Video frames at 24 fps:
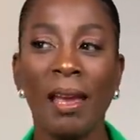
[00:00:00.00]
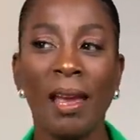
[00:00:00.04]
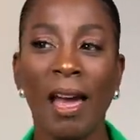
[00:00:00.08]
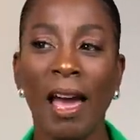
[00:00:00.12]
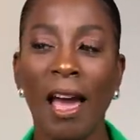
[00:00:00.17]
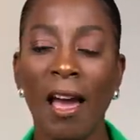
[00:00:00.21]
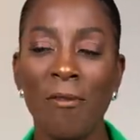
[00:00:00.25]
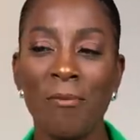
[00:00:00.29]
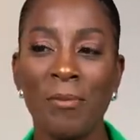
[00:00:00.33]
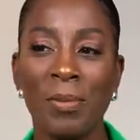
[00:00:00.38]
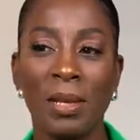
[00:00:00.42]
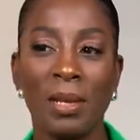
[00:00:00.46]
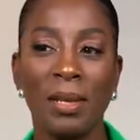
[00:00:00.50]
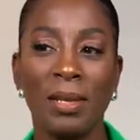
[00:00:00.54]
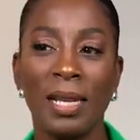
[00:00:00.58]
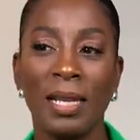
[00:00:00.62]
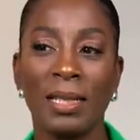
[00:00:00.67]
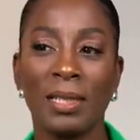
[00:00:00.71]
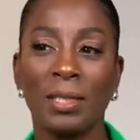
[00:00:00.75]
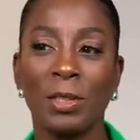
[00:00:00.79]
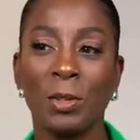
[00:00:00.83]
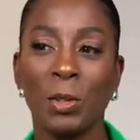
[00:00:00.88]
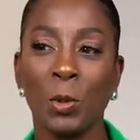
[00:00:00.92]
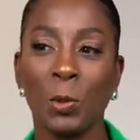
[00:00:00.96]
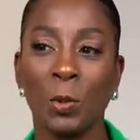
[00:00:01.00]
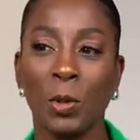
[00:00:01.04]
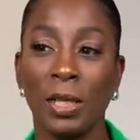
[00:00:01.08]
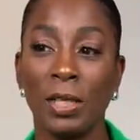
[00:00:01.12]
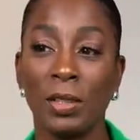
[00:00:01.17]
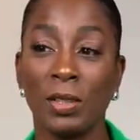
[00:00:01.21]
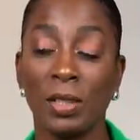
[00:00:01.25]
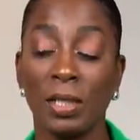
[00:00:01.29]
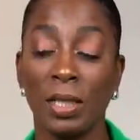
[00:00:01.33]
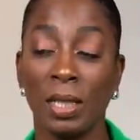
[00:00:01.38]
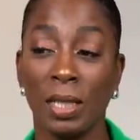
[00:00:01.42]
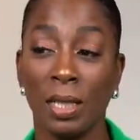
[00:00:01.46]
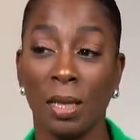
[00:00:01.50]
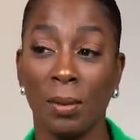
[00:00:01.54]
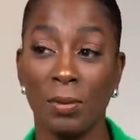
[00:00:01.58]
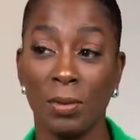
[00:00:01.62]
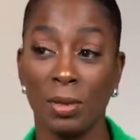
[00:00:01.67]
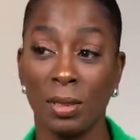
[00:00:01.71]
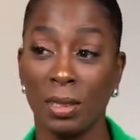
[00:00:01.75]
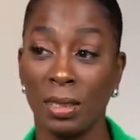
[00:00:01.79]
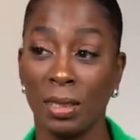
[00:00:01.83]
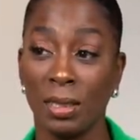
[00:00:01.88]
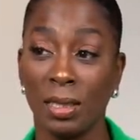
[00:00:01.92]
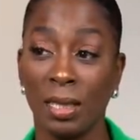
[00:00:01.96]
I've been in that situation and I'm
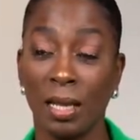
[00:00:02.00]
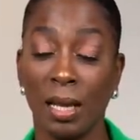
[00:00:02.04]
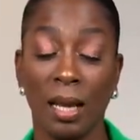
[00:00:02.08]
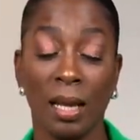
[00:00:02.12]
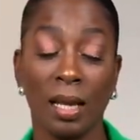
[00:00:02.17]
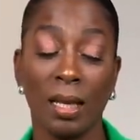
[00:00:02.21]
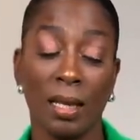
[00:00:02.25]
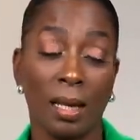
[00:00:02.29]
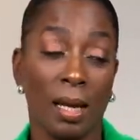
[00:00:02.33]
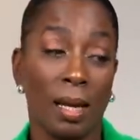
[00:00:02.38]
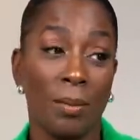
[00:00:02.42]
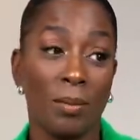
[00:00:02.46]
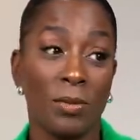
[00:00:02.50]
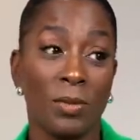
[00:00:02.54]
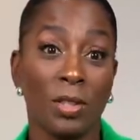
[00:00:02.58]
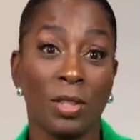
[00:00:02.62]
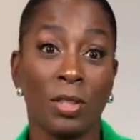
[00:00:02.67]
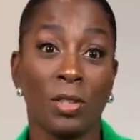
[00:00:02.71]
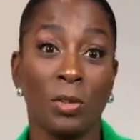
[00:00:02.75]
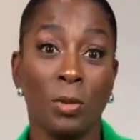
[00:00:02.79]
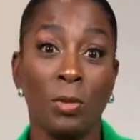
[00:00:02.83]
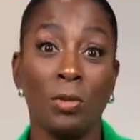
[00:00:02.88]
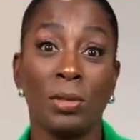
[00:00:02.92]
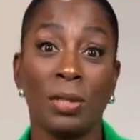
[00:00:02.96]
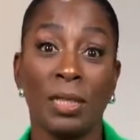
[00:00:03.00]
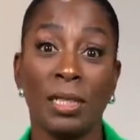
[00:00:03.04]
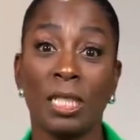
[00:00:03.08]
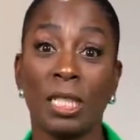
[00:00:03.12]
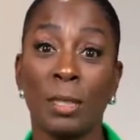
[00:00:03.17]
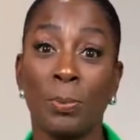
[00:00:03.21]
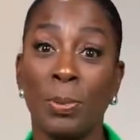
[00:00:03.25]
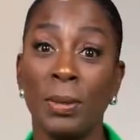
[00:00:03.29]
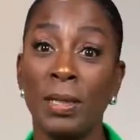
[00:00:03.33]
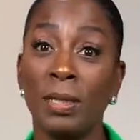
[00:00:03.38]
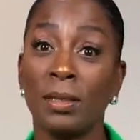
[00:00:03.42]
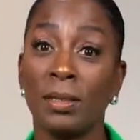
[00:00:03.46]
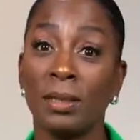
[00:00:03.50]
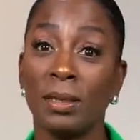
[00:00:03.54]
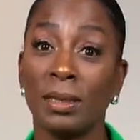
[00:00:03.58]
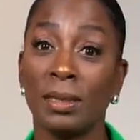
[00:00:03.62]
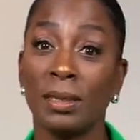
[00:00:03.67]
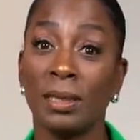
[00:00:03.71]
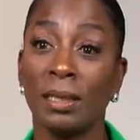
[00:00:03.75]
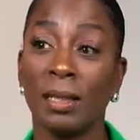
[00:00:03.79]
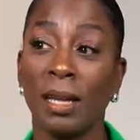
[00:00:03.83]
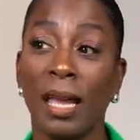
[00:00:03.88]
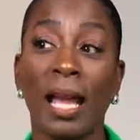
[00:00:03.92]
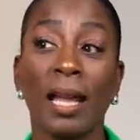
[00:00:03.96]
just usually speechless.
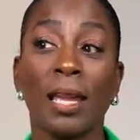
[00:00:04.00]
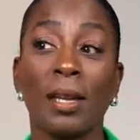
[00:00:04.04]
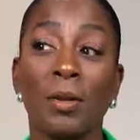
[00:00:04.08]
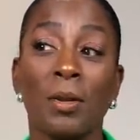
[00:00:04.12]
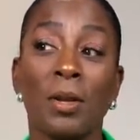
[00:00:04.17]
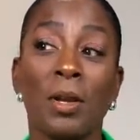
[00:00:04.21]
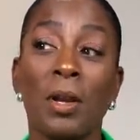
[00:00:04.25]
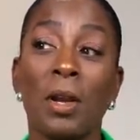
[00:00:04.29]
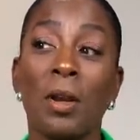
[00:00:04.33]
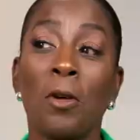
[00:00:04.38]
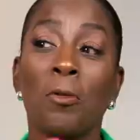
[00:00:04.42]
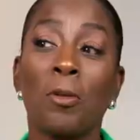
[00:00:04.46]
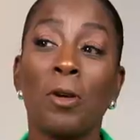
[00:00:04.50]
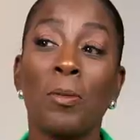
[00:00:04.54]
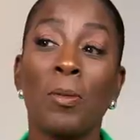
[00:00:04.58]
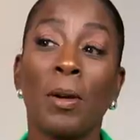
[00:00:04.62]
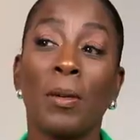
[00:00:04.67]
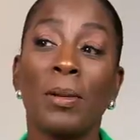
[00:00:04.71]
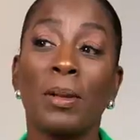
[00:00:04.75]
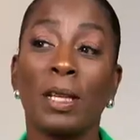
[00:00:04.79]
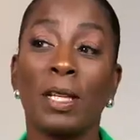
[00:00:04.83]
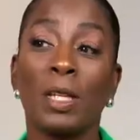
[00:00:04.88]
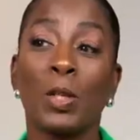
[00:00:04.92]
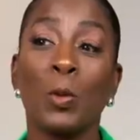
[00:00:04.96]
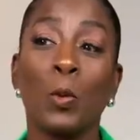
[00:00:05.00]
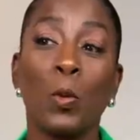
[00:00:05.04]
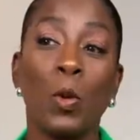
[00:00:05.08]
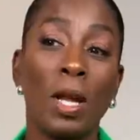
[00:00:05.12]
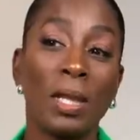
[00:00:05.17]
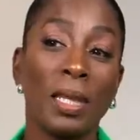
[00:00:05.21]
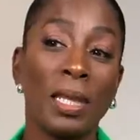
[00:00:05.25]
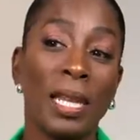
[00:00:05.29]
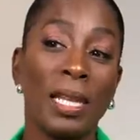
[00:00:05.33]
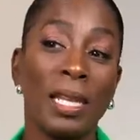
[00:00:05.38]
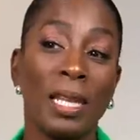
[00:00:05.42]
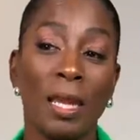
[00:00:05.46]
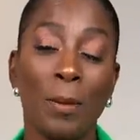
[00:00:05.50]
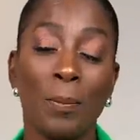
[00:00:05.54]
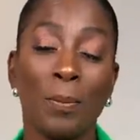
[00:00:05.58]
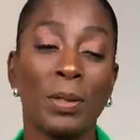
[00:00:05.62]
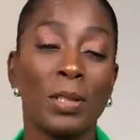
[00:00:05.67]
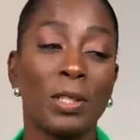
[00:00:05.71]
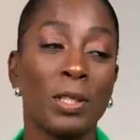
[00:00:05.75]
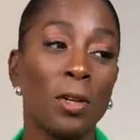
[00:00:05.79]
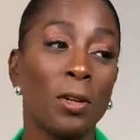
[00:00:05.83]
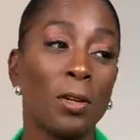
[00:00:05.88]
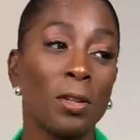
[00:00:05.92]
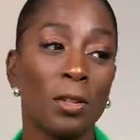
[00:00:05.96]
I can remember there's one lady in
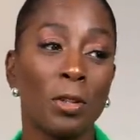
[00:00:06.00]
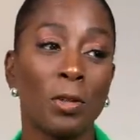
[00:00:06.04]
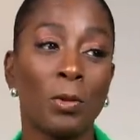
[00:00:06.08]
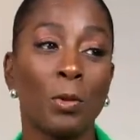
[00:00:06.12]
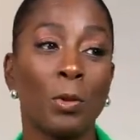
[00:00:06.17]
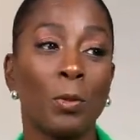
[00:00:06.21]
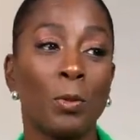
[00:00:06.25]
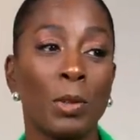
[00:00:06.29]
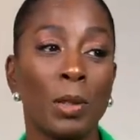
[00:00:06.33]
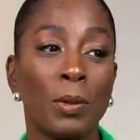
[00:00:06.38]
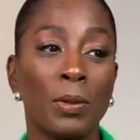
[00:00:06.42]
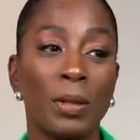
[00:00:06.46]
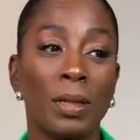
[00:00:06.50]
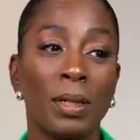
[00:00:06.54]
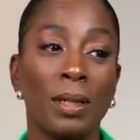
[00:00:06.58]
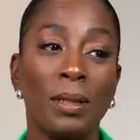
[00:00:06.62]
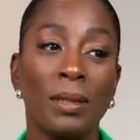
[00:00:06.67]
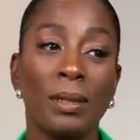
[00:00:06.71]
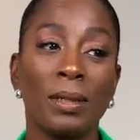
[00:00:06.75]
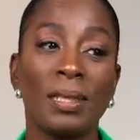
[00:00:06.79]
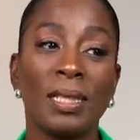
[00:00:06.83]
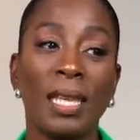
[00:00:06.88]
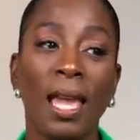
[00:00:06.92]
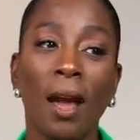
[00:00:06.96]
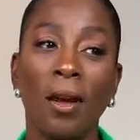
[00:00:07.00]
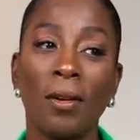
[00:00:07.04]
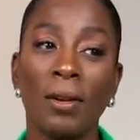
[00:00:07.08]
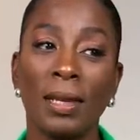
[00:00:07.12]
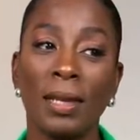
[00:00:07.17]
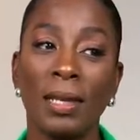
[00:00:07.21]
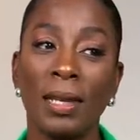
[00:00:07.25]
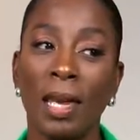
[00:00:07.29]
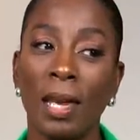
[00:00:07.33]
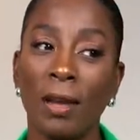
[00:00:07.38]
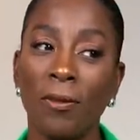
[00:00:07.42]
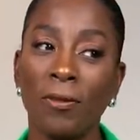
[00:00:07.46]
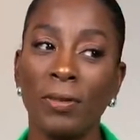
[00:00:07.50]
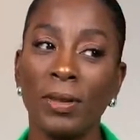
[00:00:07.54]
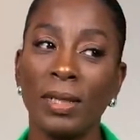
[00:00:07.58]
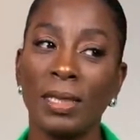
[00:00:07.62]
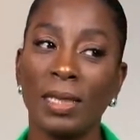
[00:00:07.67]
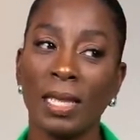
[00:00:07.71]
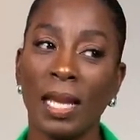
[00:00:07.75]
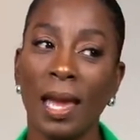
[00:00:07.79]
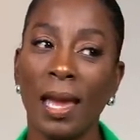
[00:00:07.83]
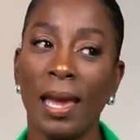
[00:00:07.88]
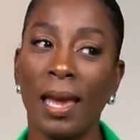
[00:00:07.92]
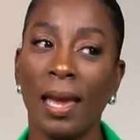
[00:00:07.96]
particular when we were in Saudi, and every
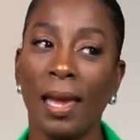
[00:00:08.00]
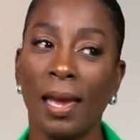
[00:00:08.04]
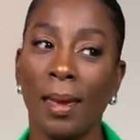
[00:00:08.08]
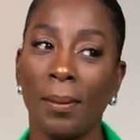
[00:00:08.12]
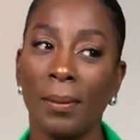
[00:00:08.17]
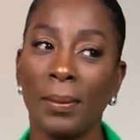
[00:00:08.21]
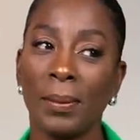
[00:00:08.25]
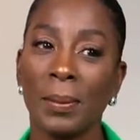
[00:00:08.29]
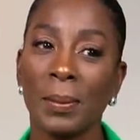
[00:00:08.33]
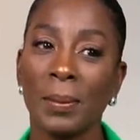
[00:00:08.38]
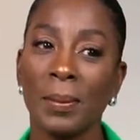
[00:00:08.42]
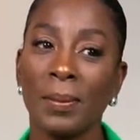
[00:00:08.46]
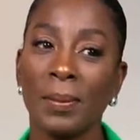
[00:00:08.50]
time